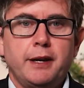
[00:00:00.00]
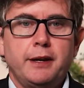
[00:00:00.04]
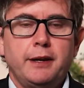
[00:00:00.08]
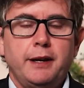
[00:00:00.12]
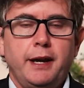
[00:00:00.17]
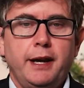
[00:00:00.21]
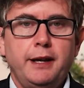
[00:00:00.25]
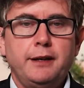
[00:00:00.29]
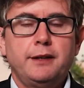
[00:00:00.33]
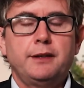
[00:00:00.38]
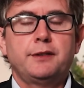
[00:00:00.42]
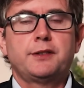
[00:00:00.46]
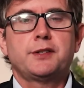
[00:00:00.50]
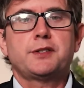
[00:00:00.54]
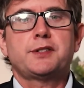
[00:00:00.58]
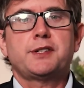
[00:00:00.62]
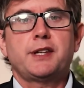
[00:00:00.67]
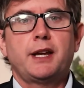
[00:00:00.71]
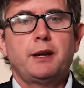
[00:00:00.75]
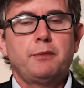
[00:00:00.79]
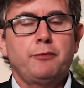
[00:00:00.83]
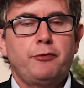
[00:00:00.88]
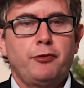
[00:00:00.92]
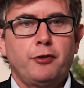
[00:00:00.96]
And the
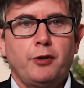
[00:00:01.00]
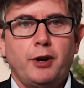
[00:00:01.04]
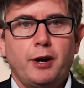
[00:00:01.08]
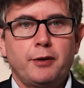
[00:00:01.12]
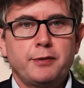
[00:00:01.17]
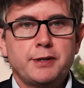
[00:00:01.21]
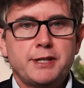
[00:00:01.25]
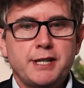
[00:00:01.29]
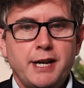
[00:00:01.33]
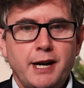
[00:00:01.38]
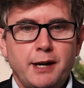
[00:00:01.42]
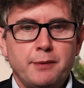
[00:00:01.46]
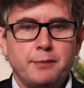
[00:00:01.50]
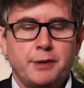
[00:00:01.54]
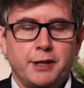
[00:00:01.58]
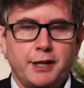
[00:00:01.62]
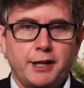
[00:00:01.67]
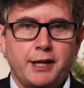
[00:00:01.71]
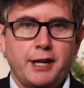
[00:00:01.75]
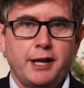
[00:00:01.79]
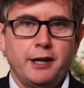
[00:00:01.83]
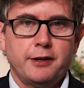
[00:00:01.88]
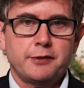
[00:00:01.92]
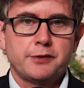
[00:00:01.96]
same for our retirement
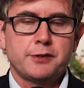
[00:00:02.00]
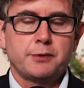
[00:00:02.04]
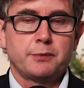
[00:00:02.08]
accounts.